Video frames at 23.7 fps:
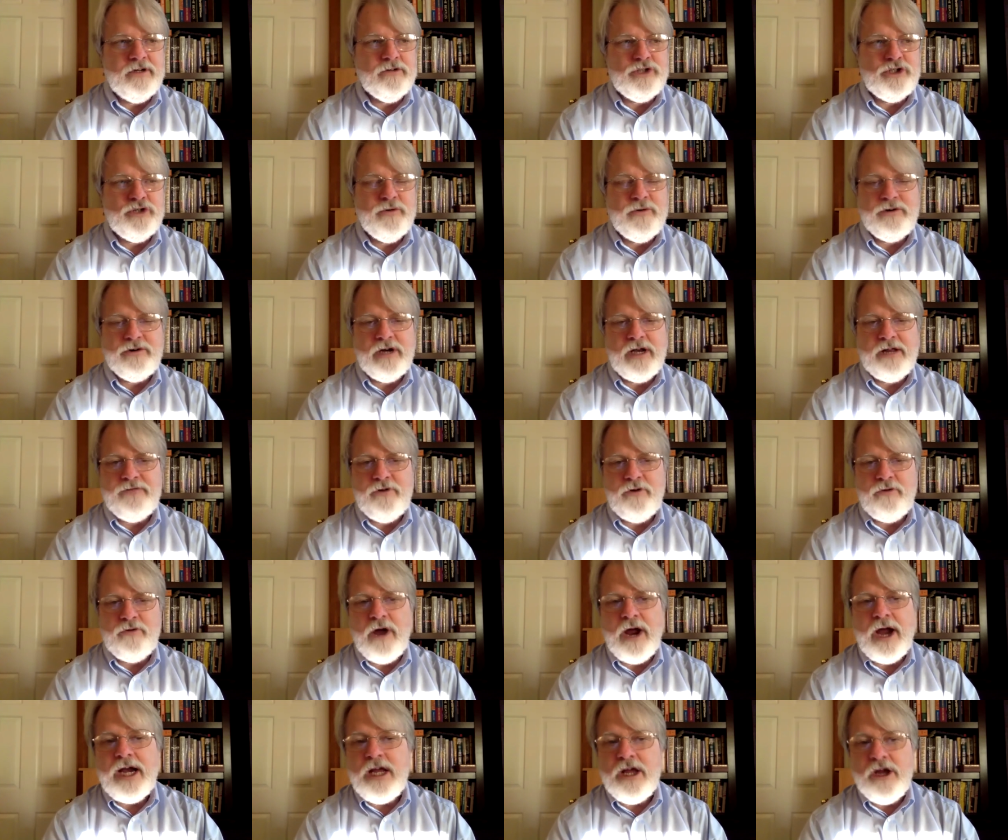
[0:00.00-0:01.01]
200 level
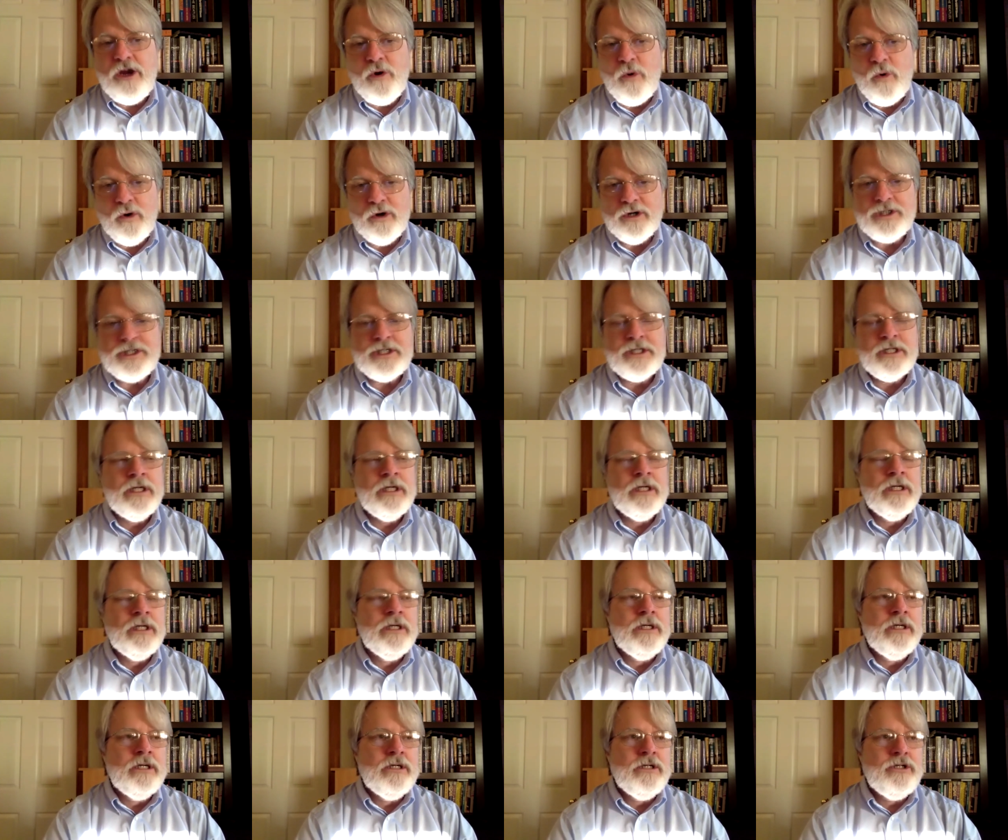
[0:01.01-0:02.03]
writing course
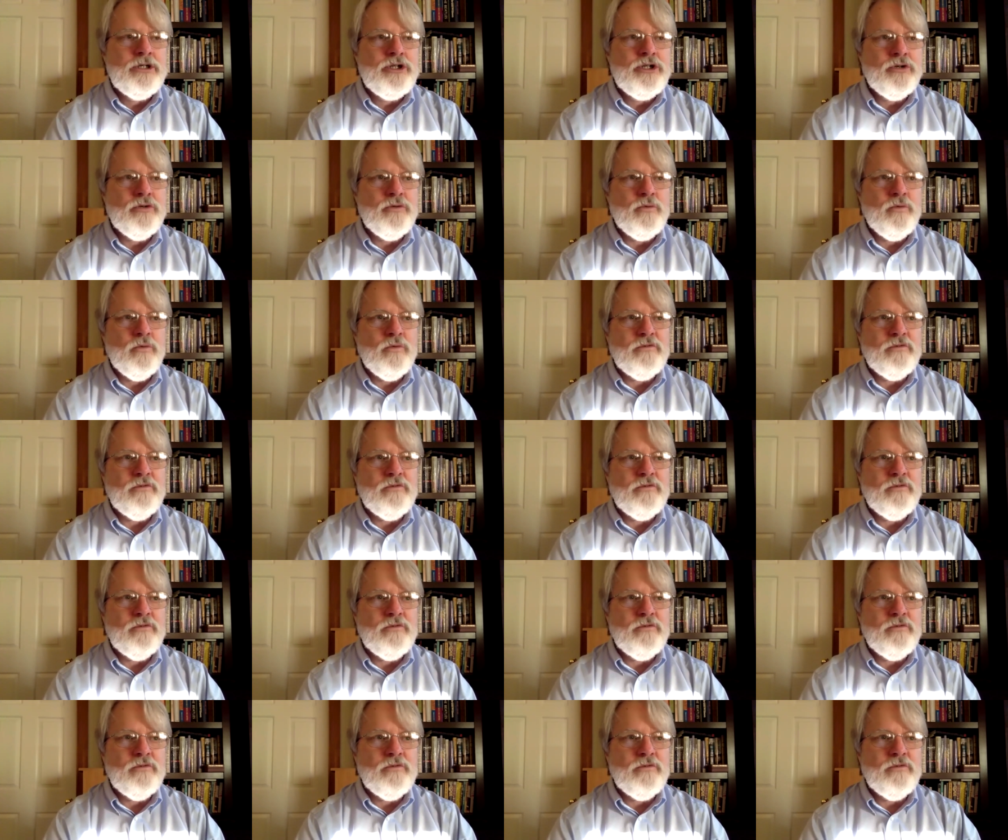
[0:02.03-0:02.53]
to